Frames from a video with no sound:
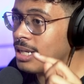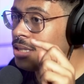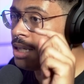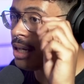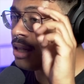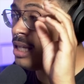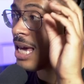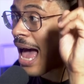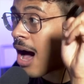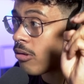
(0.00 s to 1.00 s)
is that
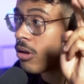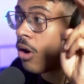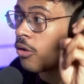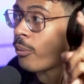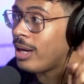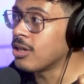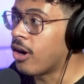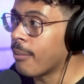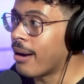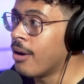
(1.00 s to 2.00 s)
the alcohol that we
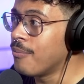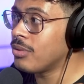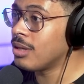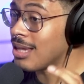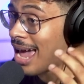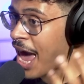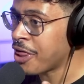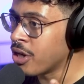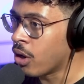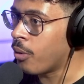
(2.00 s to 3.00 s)
talk about,
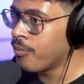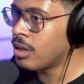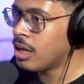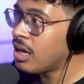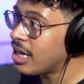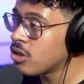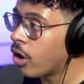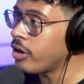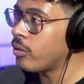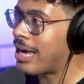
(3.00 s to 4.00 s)
ethanol, is
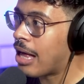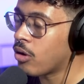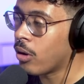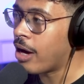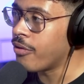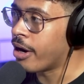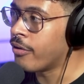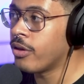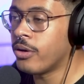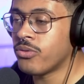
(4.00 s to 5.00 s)
not the only alcohol out there.
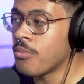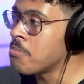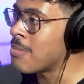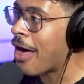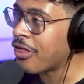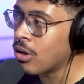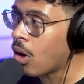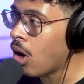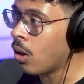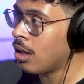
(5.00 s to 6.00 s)
There's
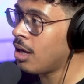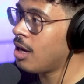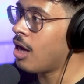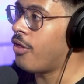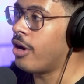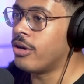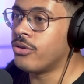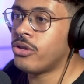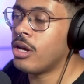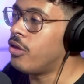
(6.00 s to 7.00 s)
methanol.
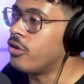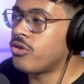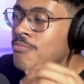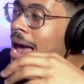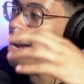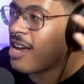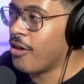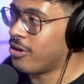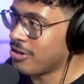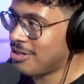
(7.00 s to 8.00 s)
There's there's many
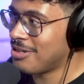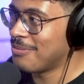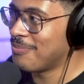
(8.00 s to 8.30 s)
others.